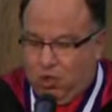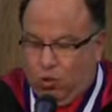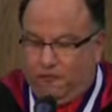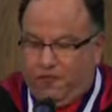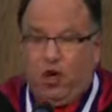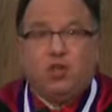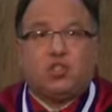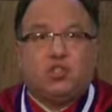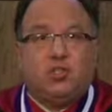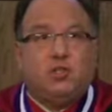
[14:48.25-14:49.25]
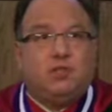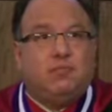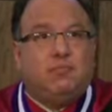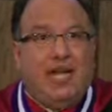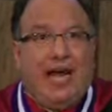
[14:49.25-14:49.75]
were first,
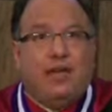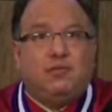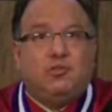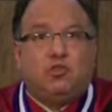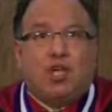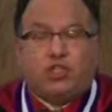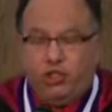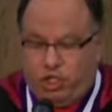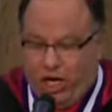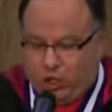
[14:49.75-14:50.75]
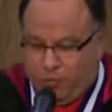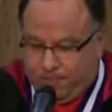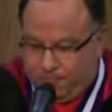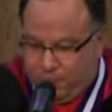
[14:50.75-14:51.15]
Dad, trust your judgment.